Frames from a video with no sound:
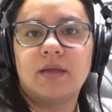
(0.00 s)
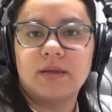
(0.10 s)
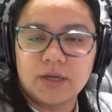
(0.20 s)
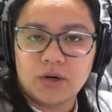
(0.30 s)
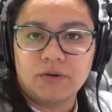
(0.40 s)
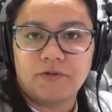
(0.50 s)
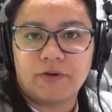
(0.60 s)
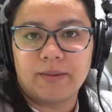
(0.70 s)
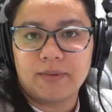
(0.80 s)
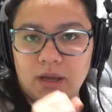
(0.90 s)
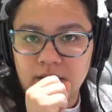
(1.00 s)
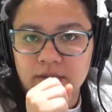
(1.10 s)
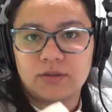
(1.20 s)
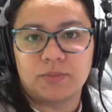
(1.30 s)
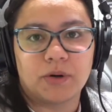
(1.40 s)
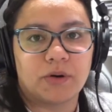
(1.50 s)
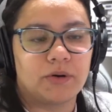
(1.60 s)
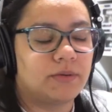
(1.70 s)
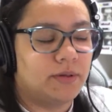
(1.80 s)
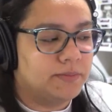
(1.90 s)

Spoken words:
the girlfriend, Supergirl.